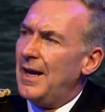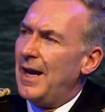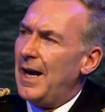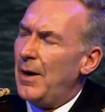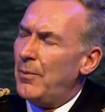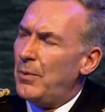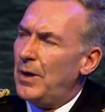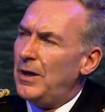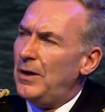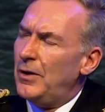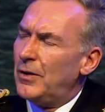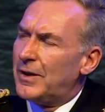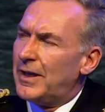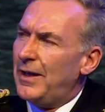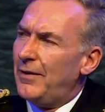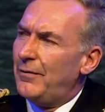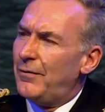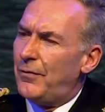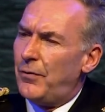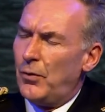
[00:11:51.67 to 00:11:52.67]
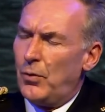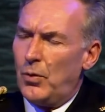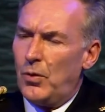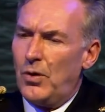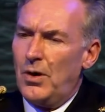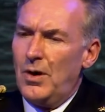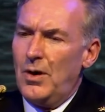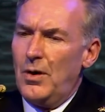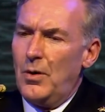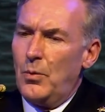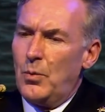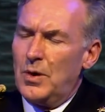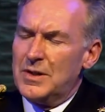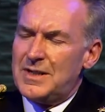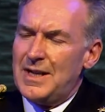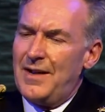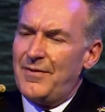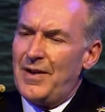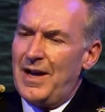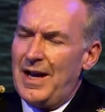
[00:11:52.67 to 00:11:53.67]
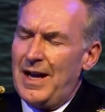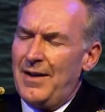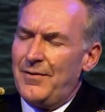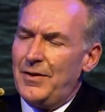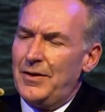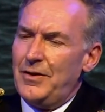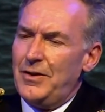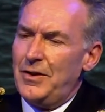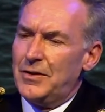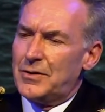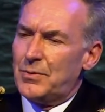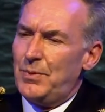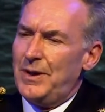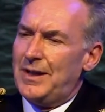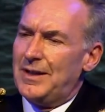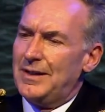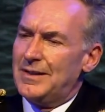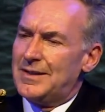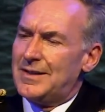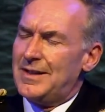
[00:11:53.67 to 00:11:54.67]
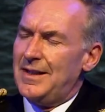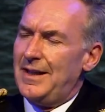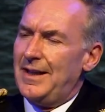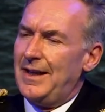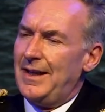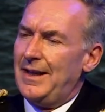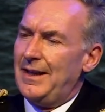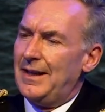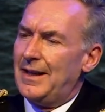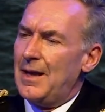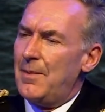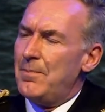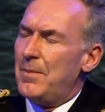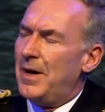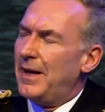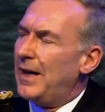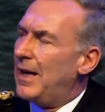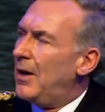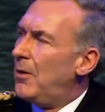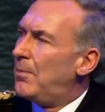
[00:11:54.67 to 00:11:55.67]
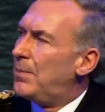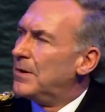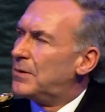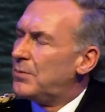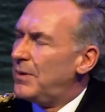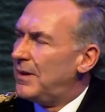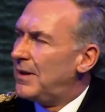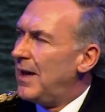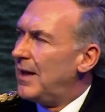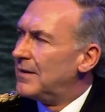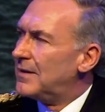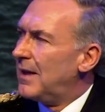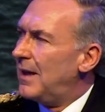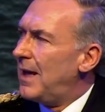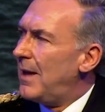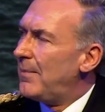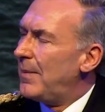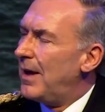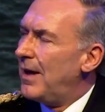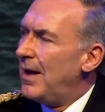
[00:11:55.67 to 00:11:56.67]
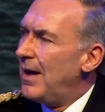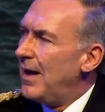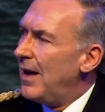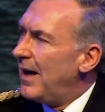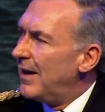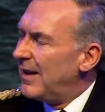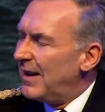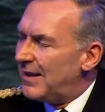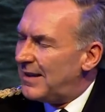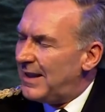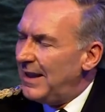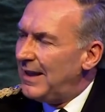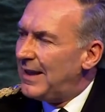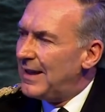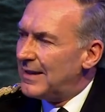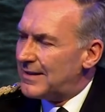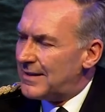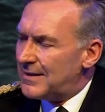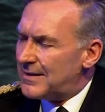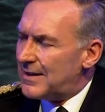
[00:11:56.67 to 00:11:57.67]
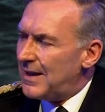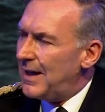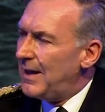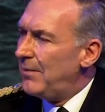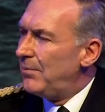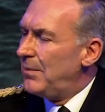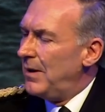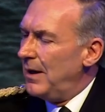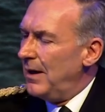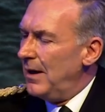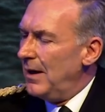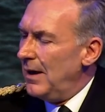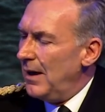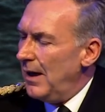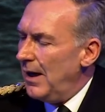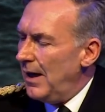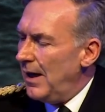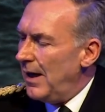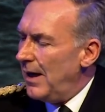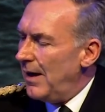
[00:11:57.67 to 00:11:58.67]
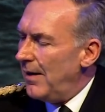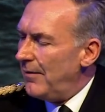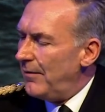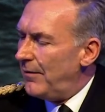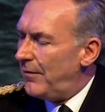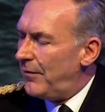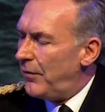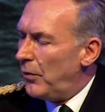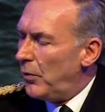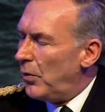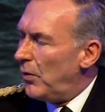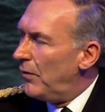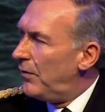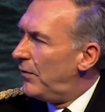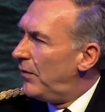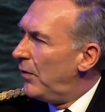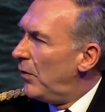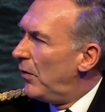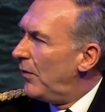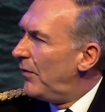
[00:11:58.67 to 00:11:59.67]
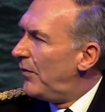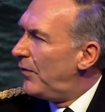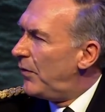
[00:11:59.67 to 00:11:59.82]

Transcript: and we're looking for whatever avenues we can see that might help us with that dilemma. And I think it's the same for